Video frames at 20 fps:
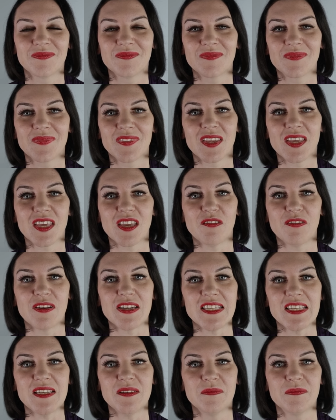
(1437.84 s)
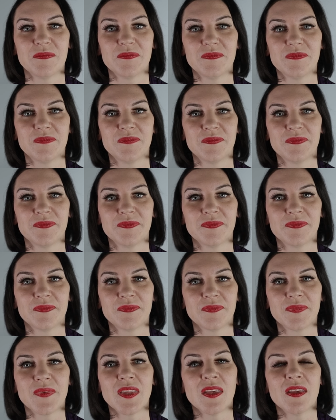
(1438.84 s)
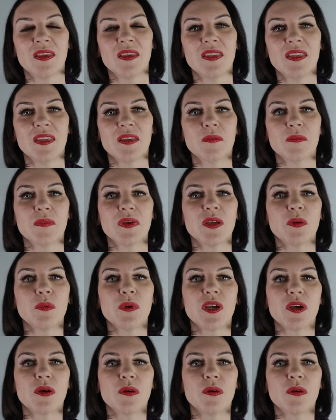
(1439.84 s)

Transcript: Okay, ready? Yep, here we go.